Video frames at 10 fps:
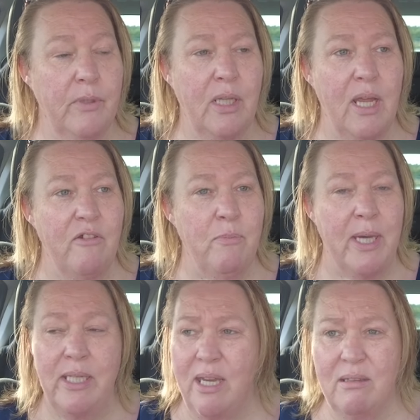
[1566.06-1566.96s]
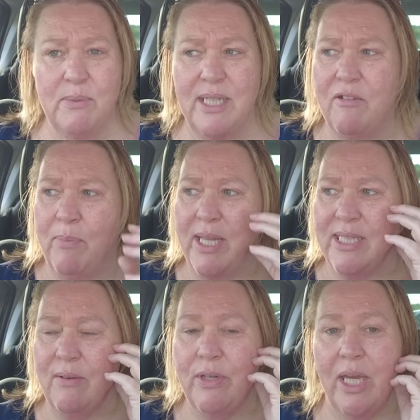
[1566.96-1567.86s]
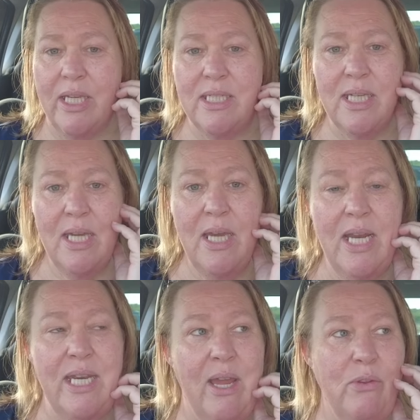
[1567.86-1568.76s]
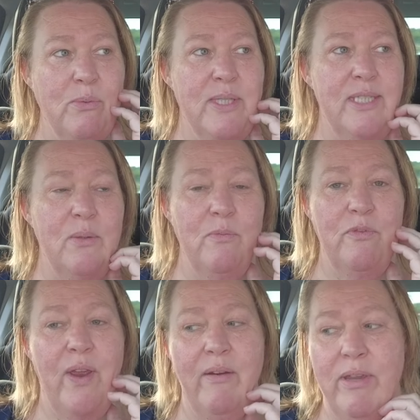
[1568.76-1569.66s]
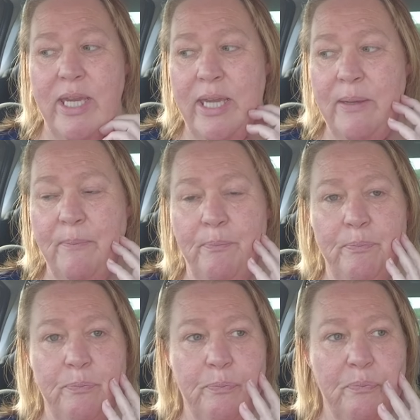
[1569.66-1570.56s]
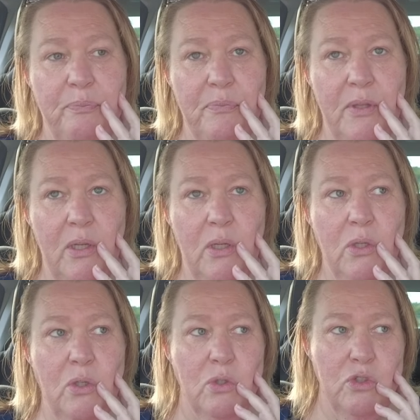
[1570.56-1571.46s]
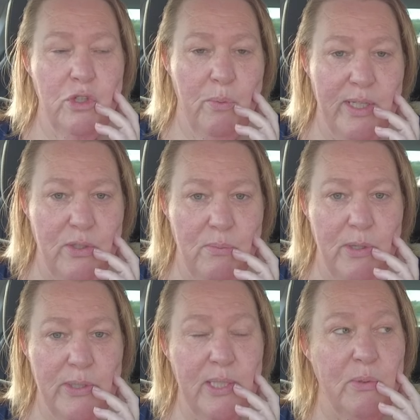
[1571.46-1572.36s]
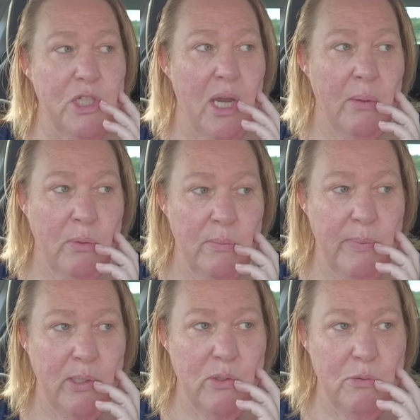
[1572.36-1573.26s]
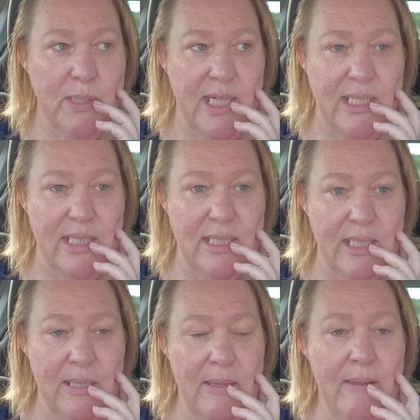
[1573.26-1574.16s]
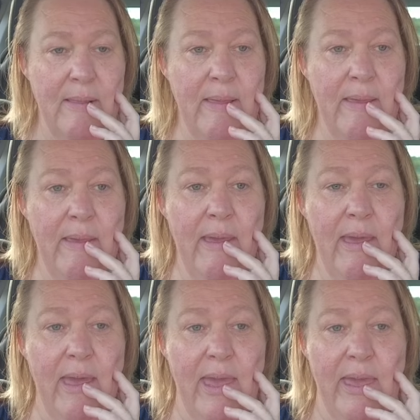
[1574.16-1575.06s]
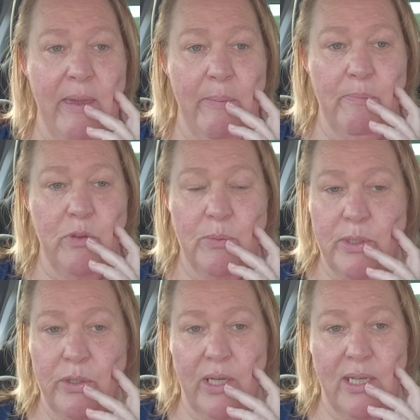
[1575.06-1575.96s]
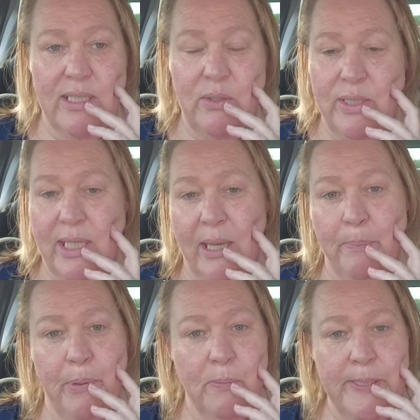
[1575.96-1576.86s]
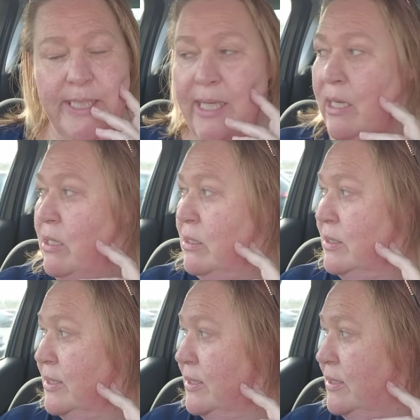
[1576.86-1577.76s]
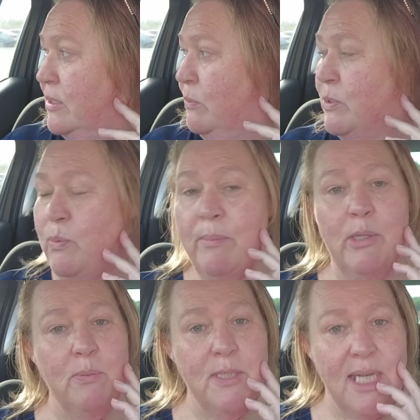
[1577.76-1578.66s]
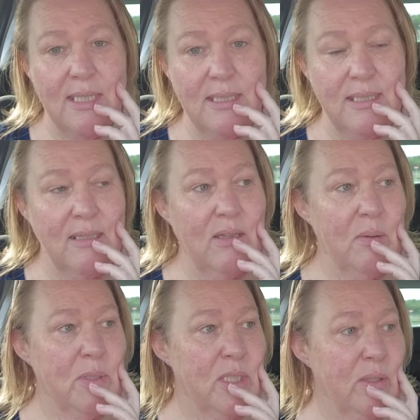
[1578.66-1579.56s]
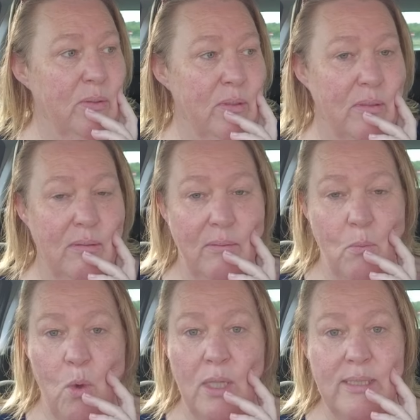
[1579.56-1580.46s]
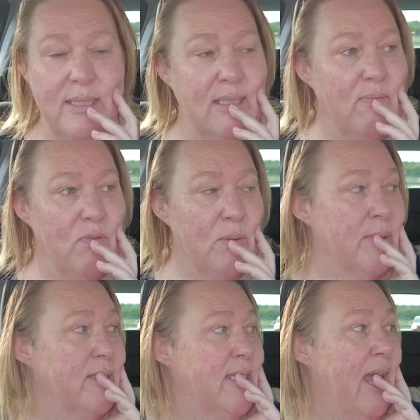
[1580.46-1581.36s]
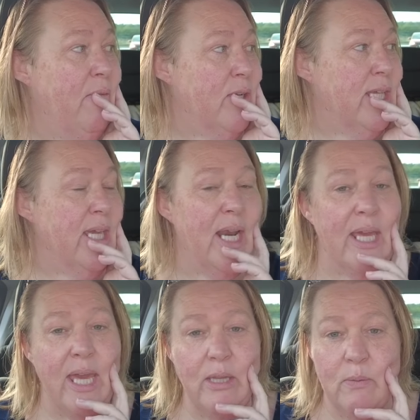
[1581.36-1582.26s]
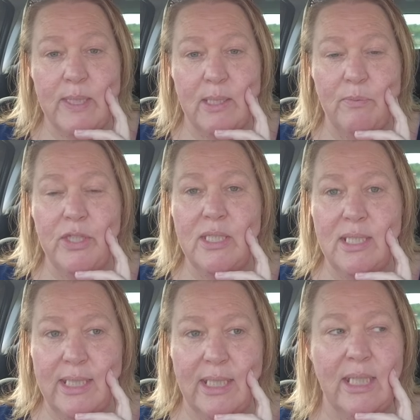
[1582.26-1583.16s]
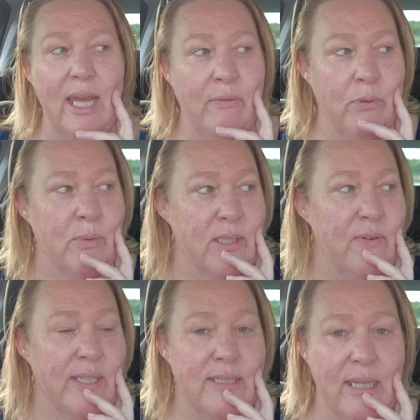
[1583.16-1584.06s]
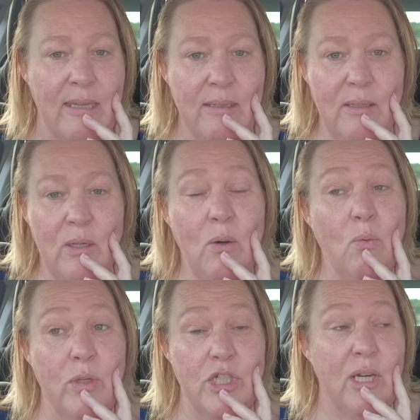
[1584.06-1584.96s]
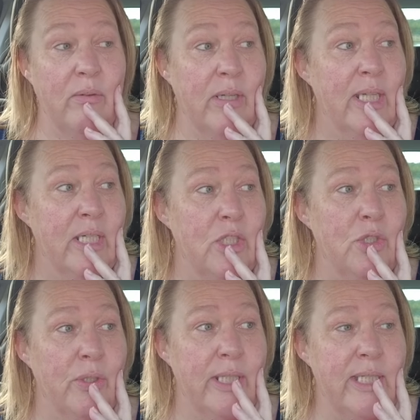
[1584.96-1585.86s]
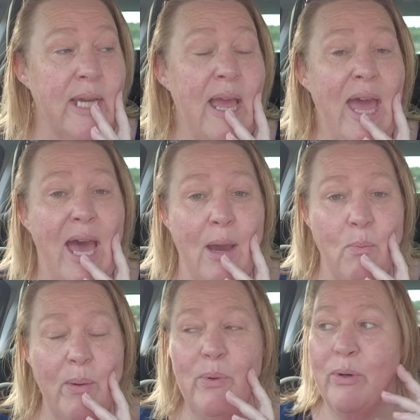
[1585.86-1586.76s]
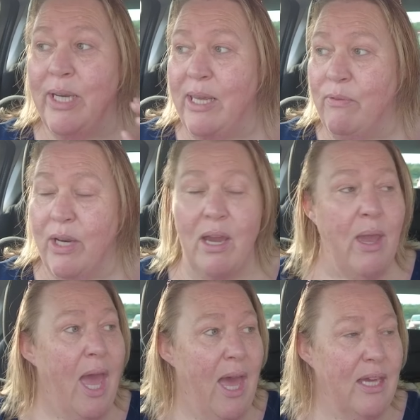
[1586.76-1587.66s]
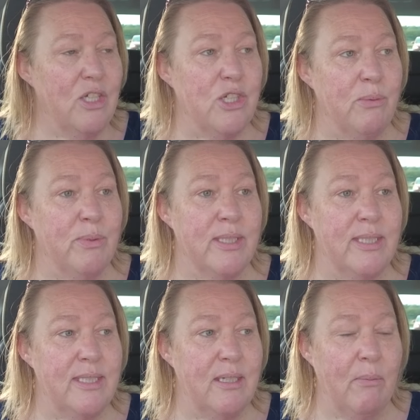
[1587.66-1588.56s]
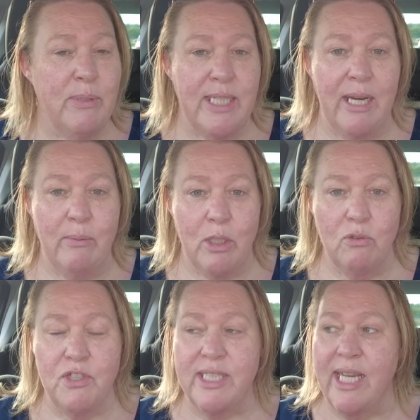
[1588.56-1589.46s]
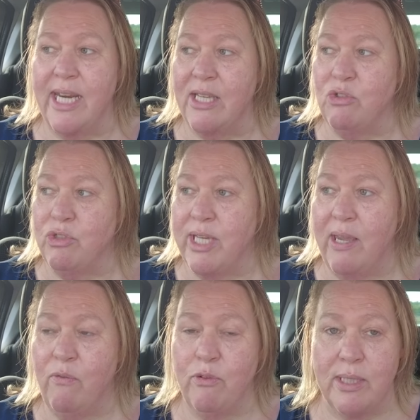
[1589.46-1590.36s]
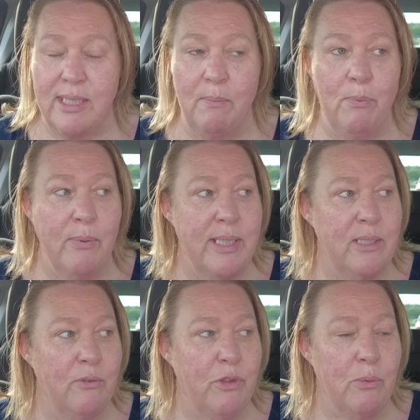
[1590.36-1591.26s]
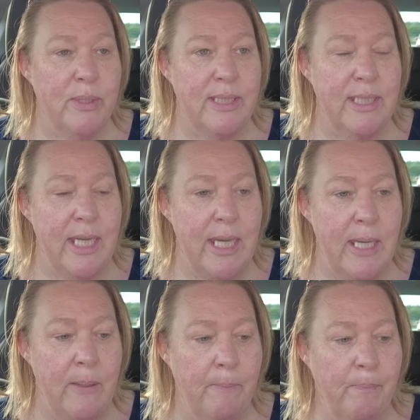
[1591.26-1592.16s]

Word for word: a live band. Yeah, there was live bands every night. Now there was some very country and western music, which I wouldn't be 100% into um, there was other guys who did like pub sing-alongs. There was women up dancing. They were doing waltzing. There was everything. Like there was something to chittle everyone's fancy, which I really enjoyed. And when we were leaving, I actually was I was saying I would love to stay an extra day for the simple reason of there was the